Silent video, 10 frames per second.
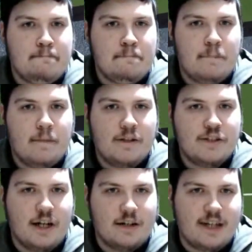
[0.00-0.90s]

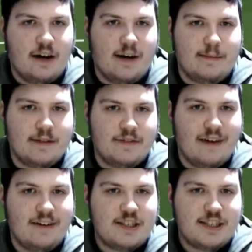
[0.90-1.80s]
Still time. There
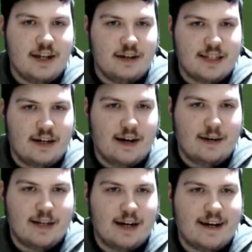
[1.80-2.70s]
is still time.
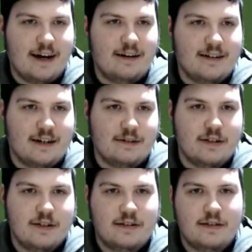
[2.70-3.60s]
Delgado.
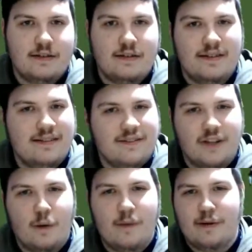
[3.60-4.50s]
Not
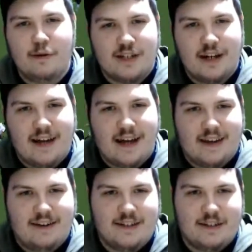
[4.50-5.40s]
with balls like that, there
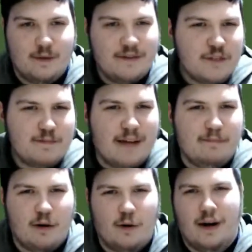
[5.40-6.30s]
isn't. We've just played
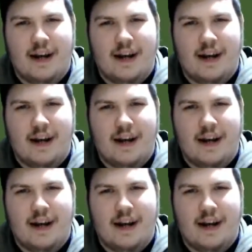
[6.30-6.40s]
poorly.